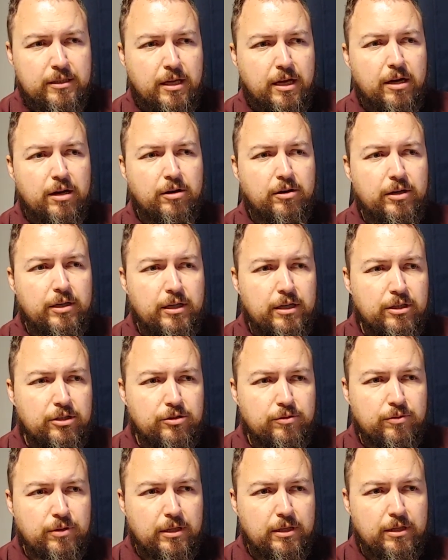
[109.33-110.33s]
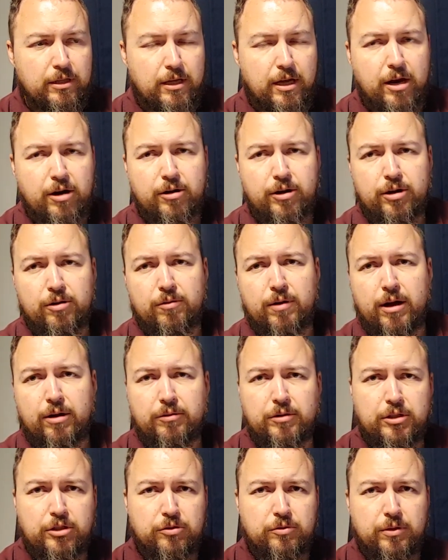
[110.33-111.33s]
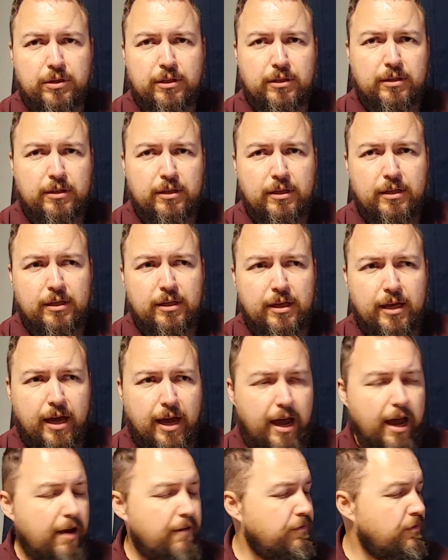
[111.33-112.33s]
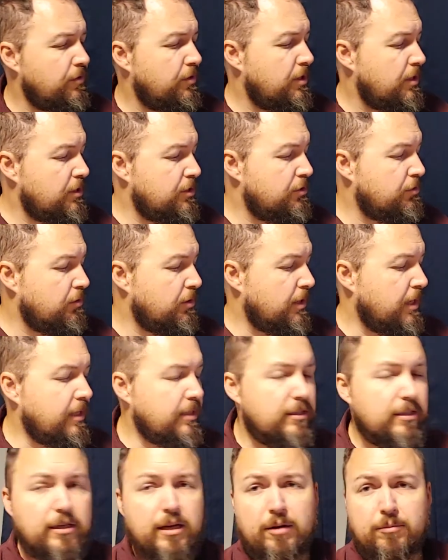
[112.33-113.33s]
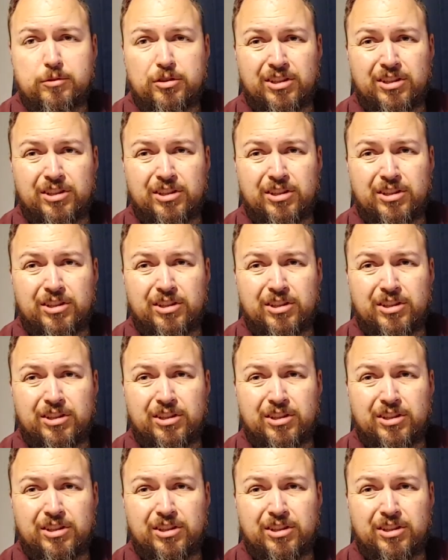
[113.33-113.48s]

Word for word: there in is in the area around Israel after the Israelites had come.